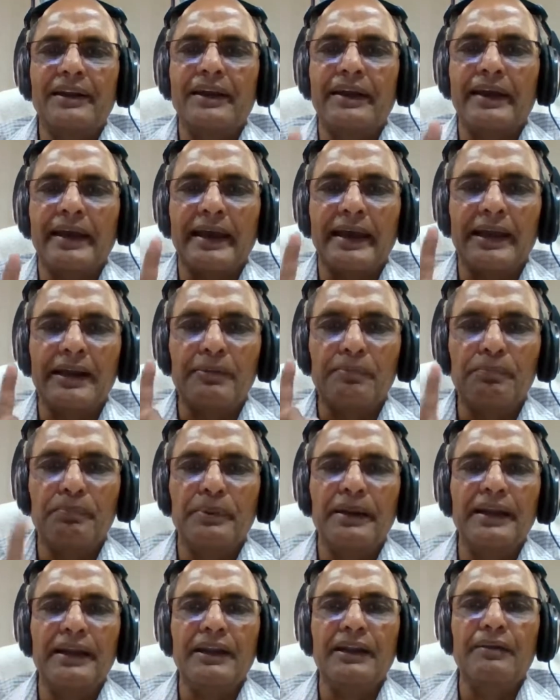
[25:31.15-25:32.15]
can
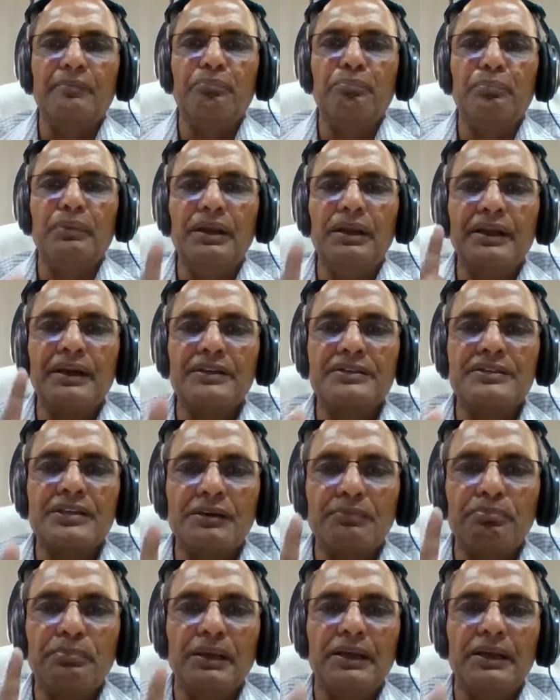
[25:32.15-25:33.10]
bring millions and